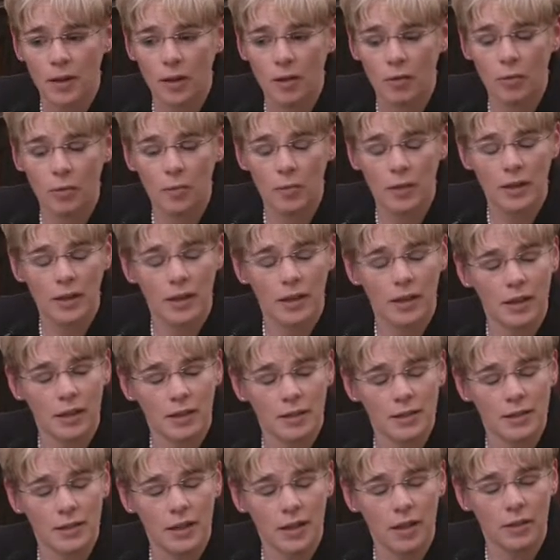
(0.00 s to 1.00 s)
a woman that
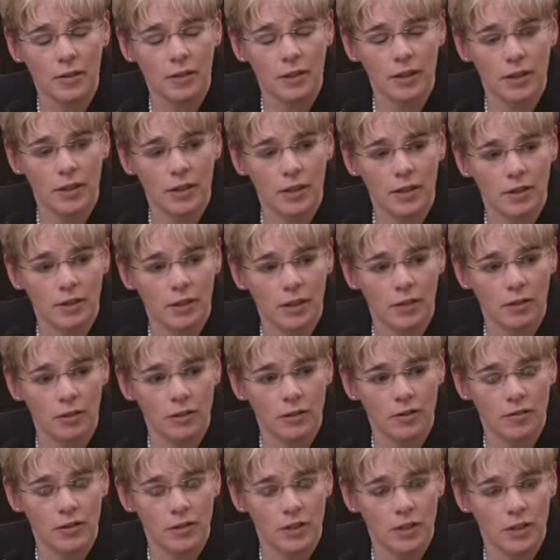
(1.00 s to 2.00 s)
is now leading our dental
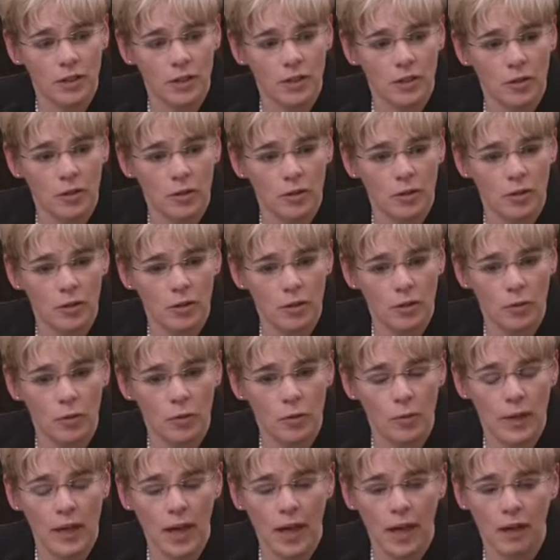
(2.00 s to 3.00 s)
division
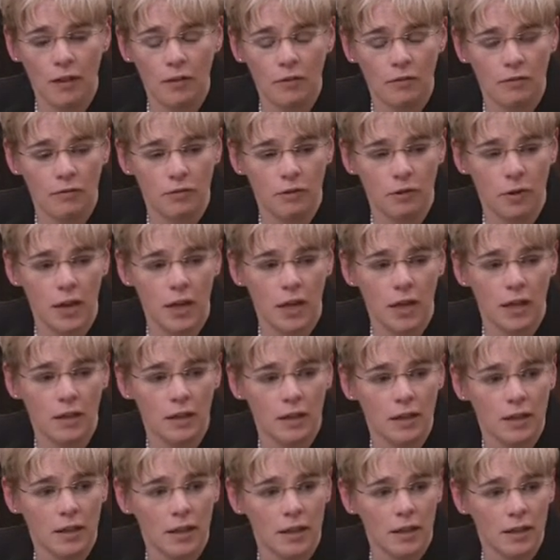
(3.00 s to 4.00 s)
who we have
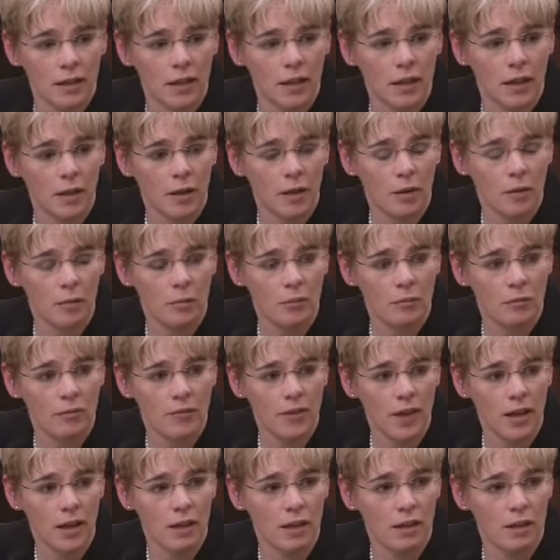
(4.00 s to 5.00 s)
great
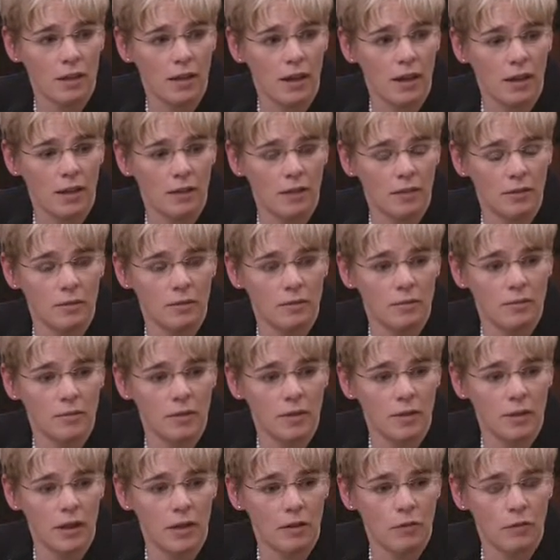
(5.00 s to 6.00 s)
faith and
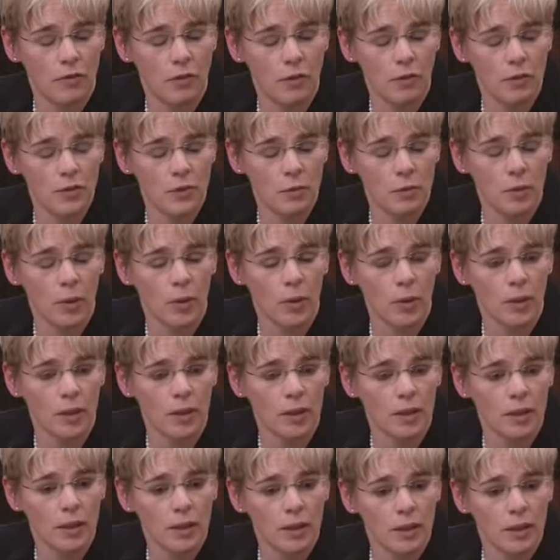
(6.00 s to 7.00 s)
full support.